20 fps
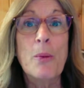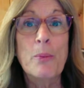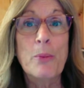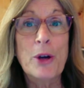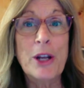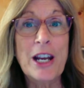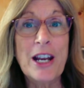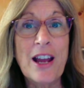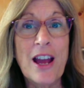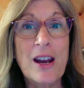
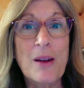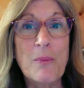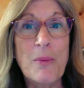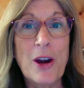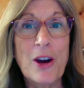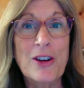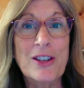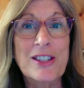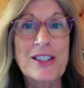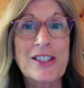putting on a
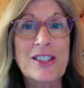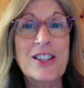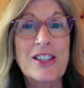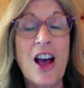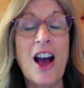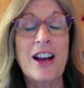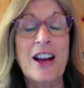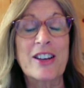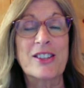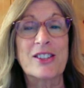pair of
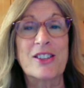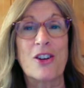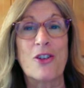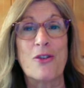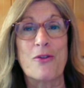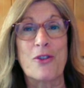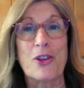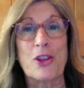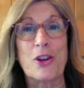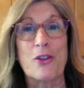socks
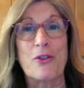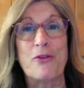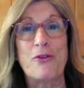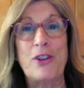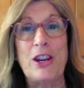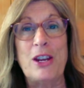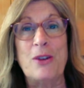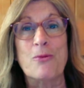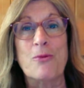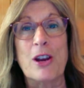over their
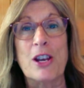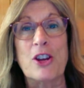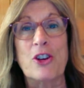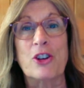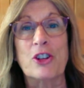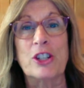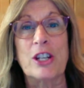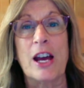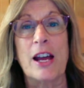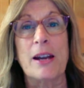feet when
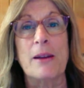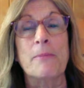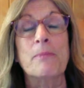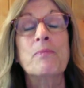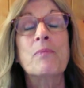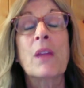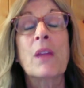you're done.